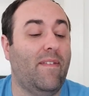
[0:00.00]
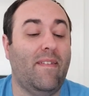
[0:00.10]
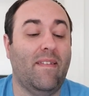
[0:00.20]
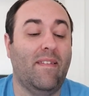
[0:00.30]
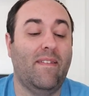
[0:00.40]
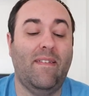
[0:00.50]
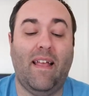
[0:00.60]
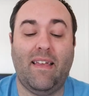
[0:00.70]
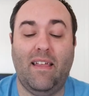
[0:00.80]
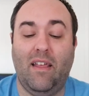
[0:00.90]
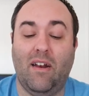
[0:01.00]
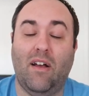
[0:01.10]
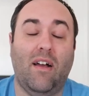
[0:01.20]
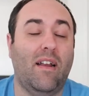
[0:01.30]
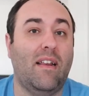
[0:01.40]
the second and
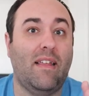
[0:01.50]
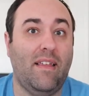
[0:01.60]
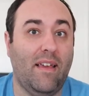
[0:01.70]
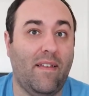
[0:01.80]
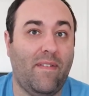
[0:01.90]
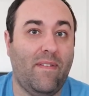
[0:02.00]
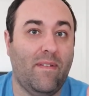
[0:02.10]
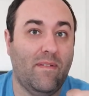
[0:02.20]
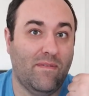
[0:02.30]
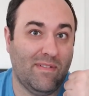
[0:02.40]
on, yes.